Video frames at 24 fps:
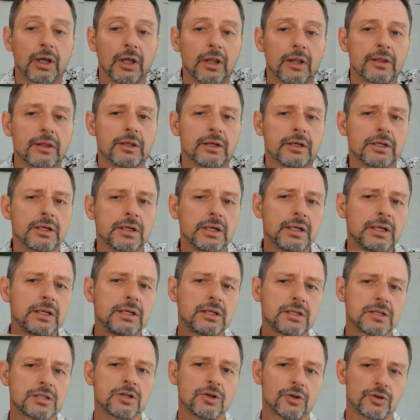The need
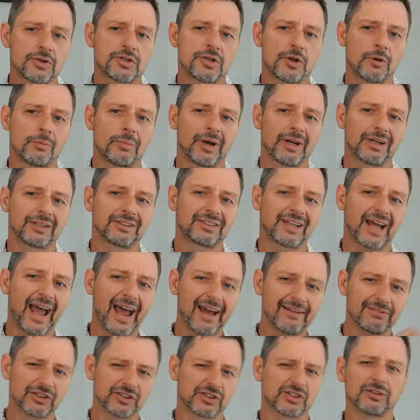is not so much to
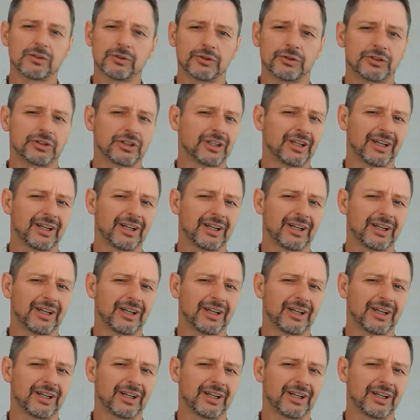have a solution,